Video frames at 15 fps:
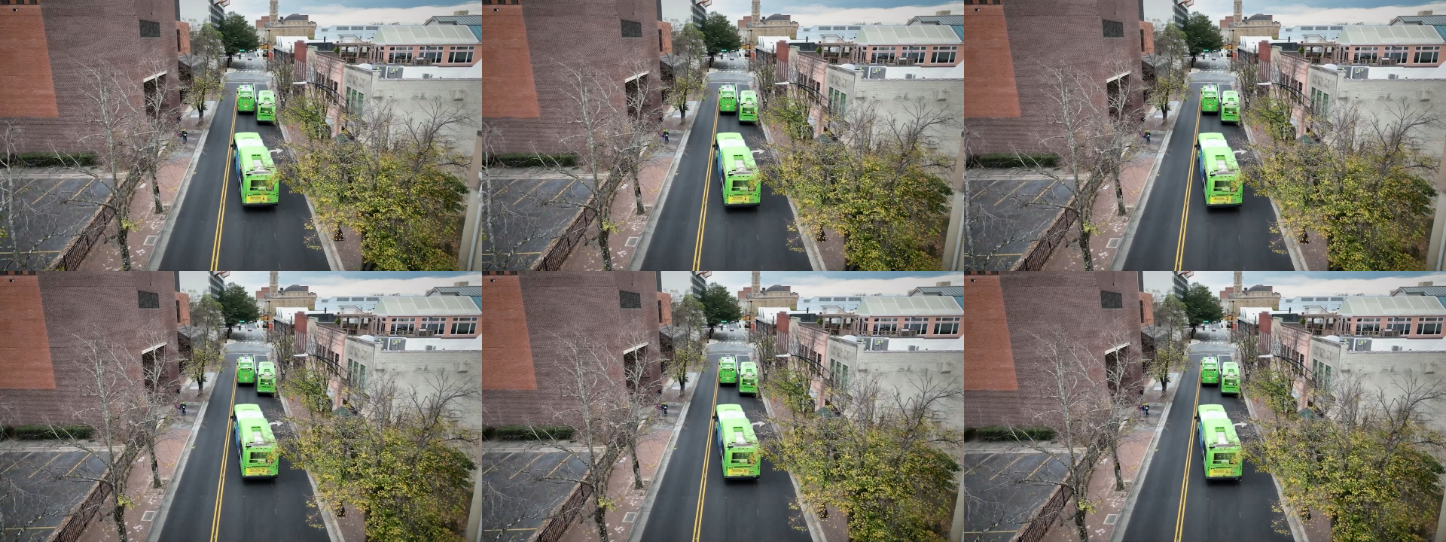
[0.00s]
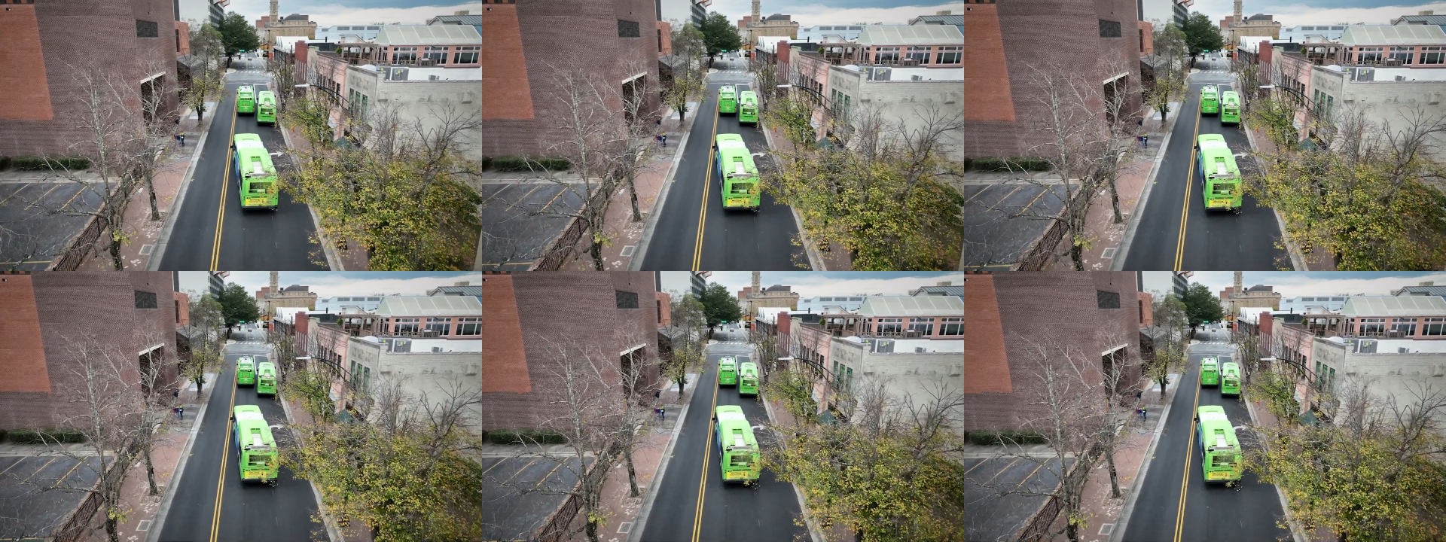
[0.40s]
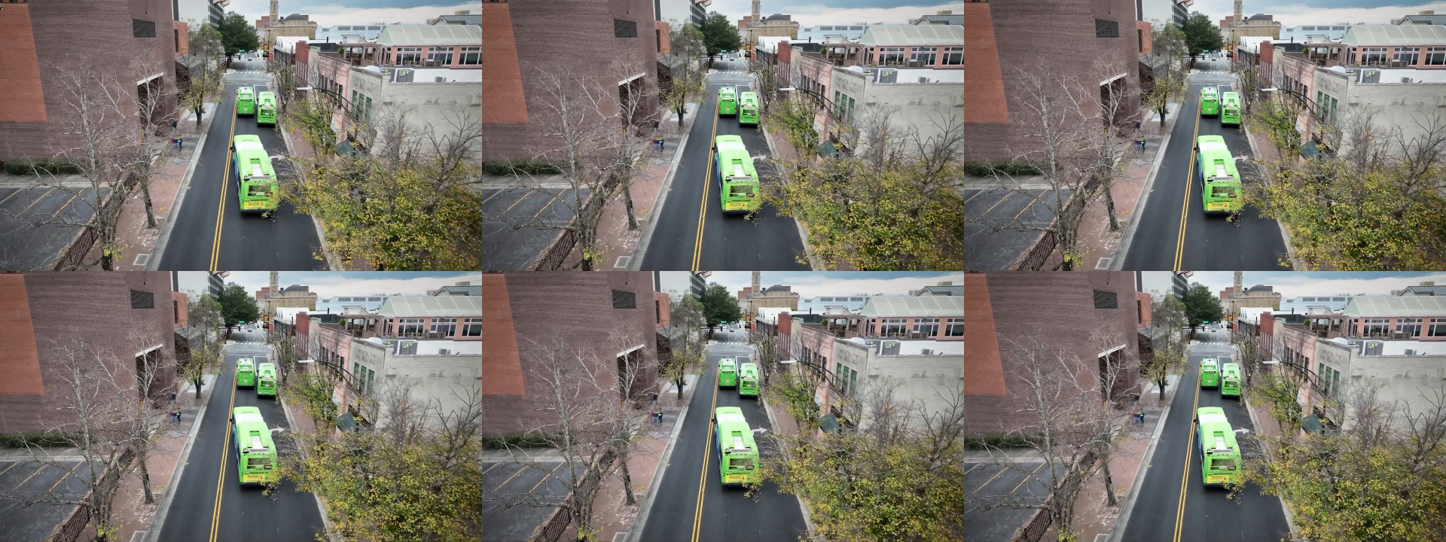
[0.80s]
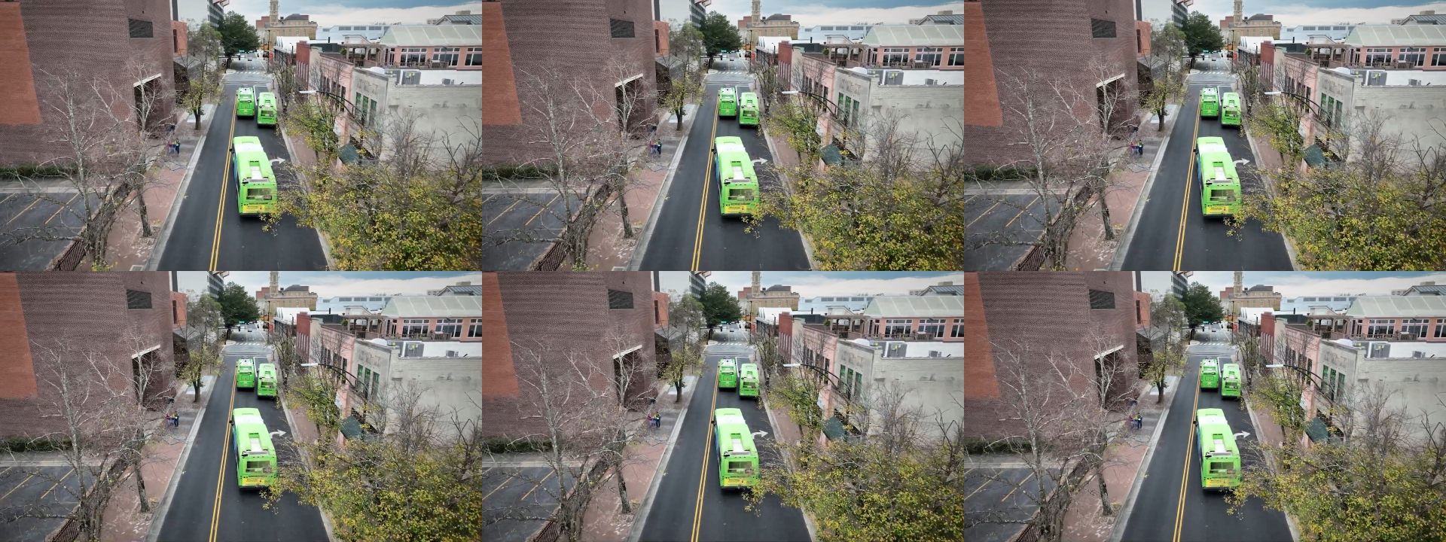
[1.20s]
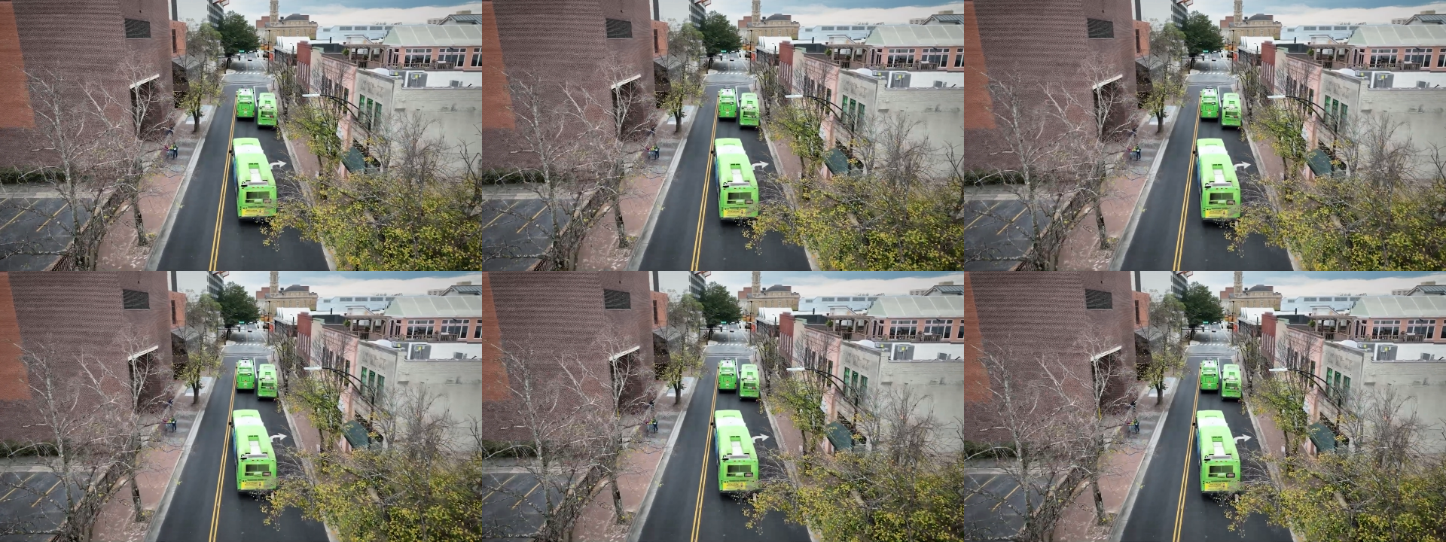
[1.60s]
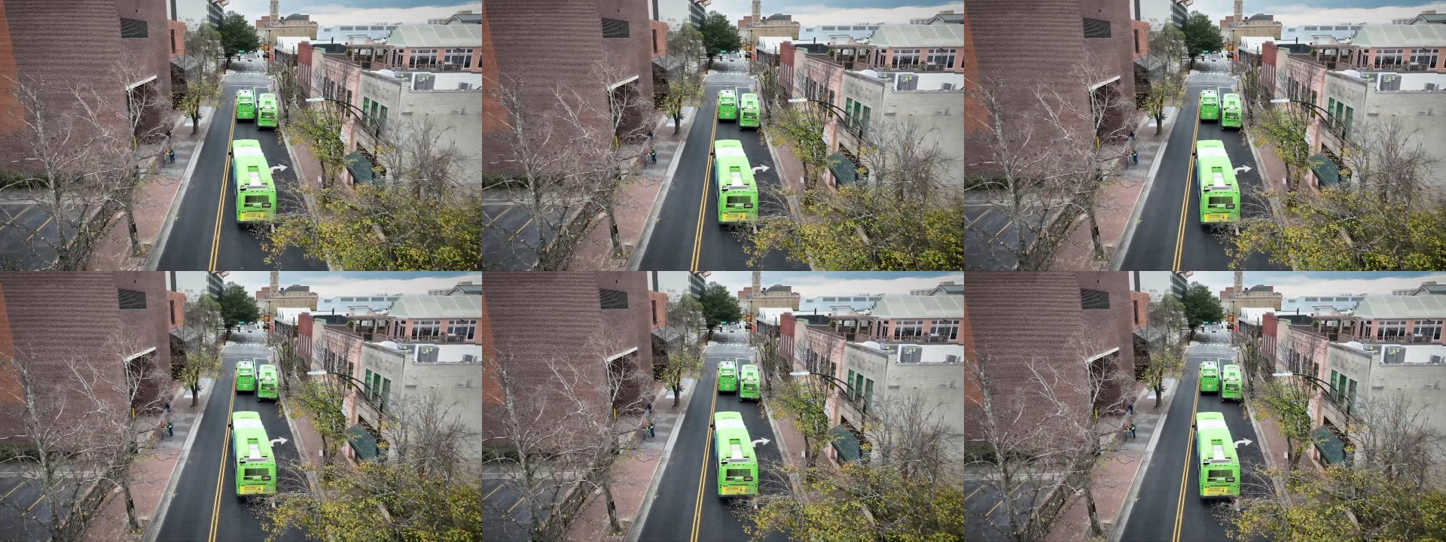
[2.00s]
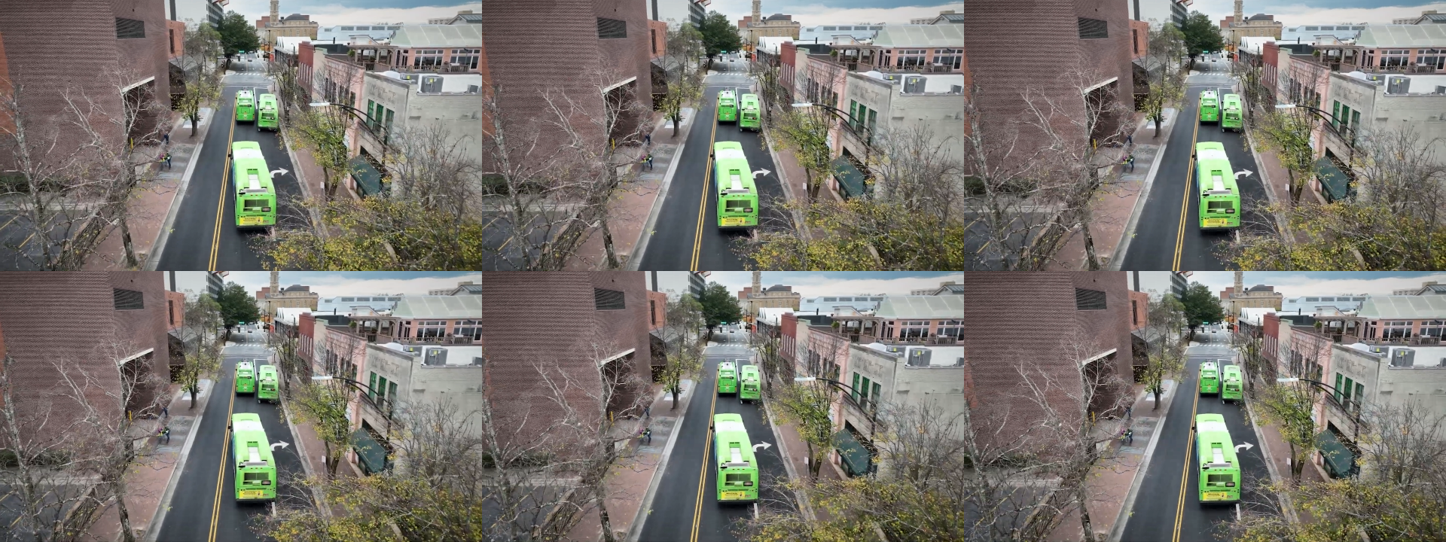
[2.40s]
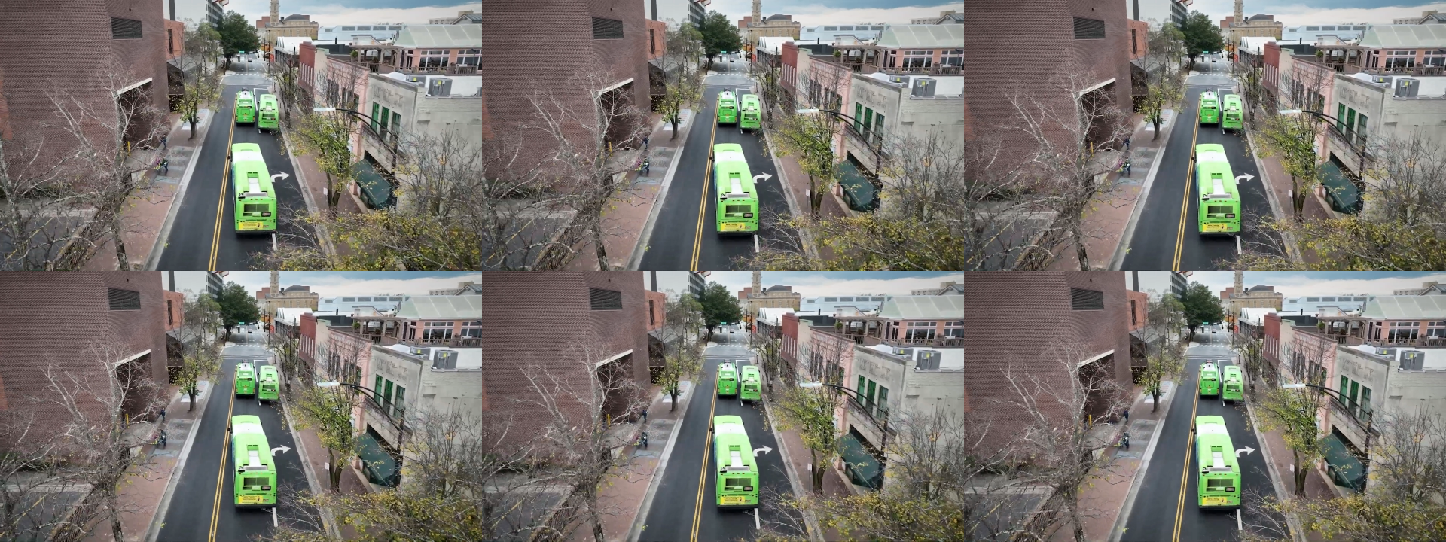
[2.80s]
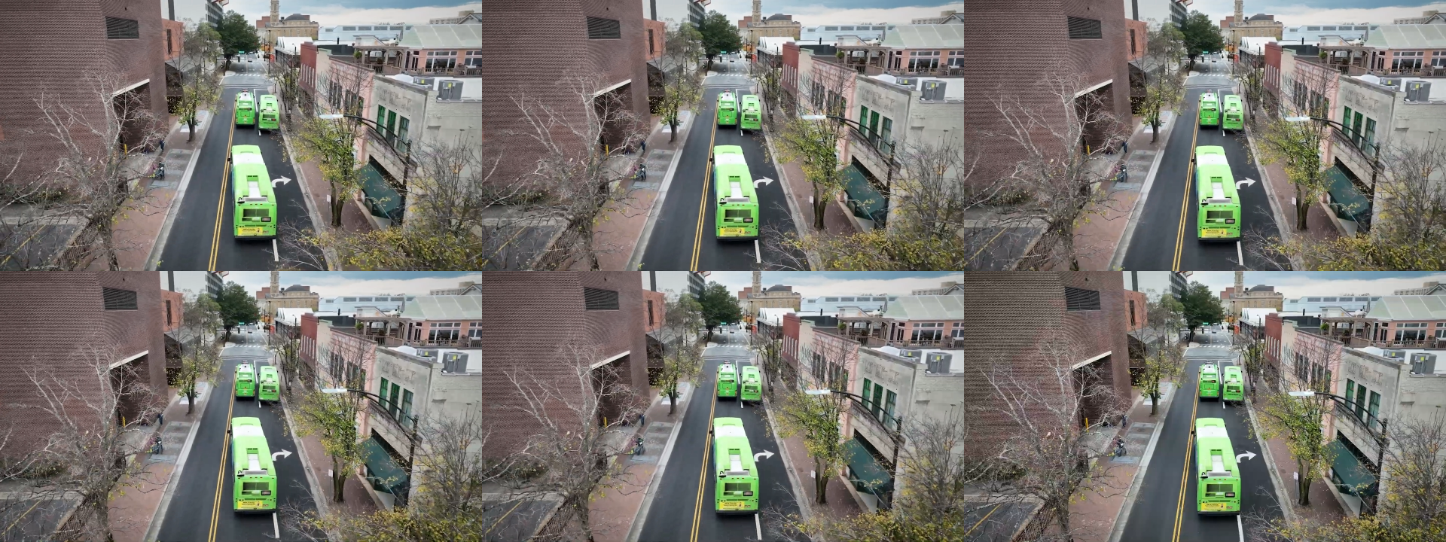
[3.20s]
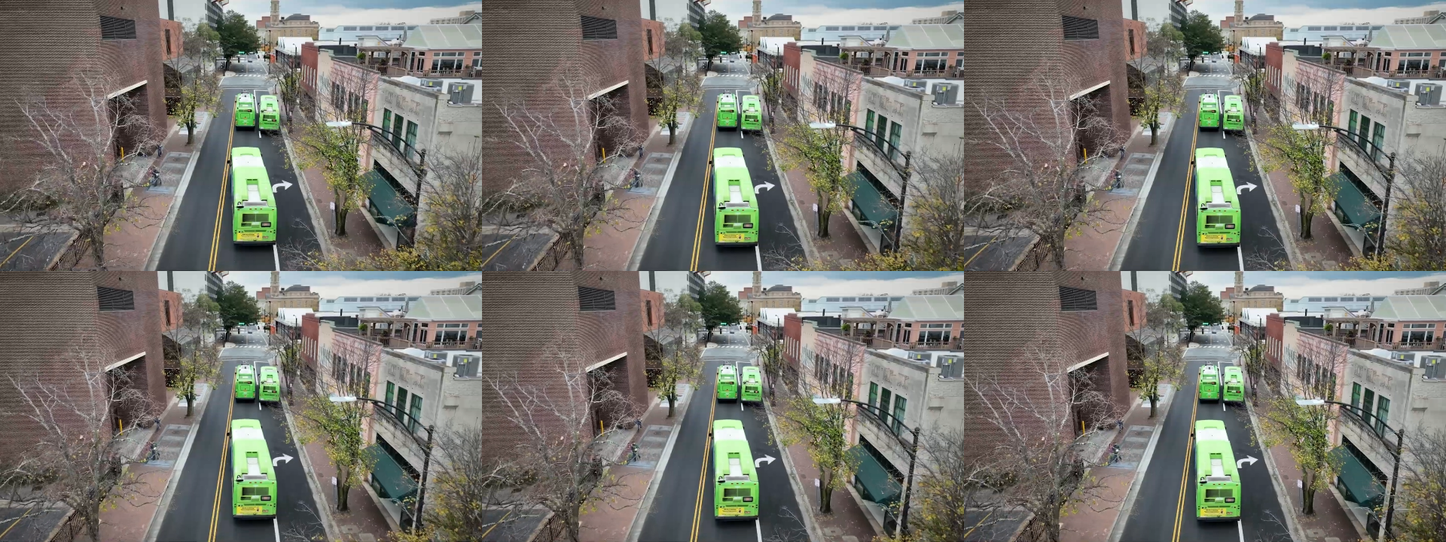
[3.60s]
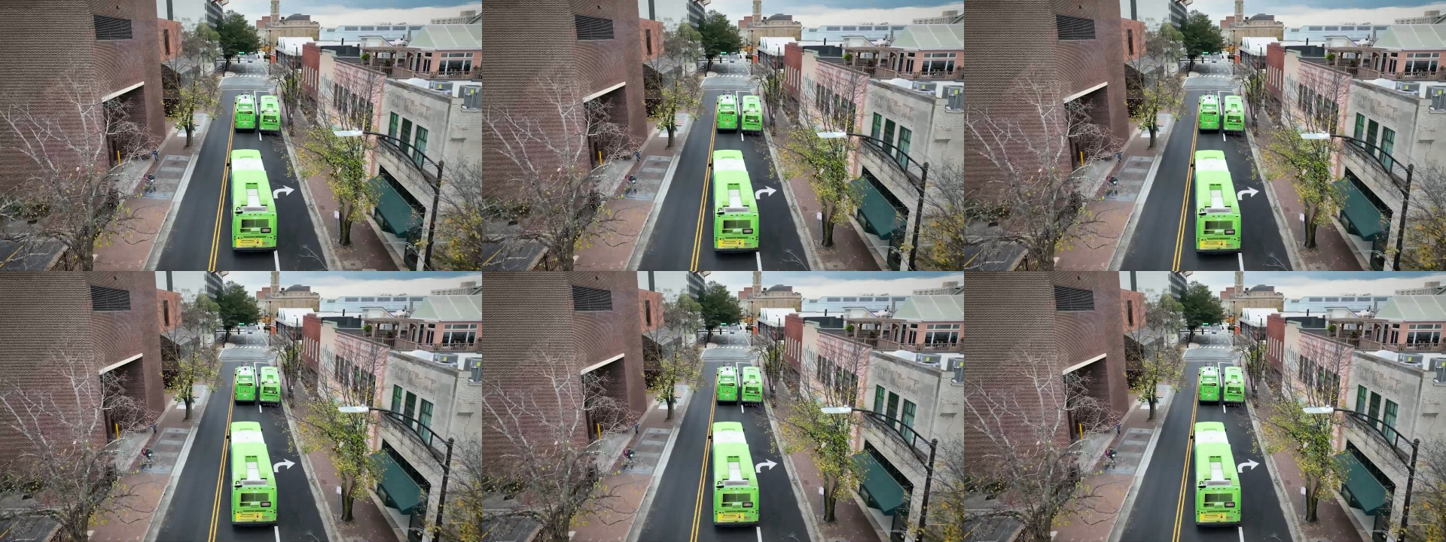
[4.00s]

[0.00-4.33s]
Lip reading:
No face is visible, so there are no lips to read.